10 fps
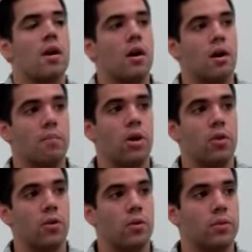Um,
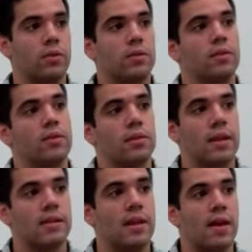although
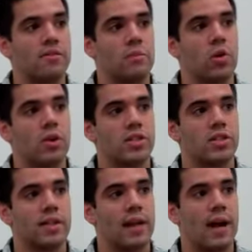they did have some
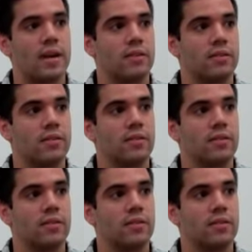questions that kind of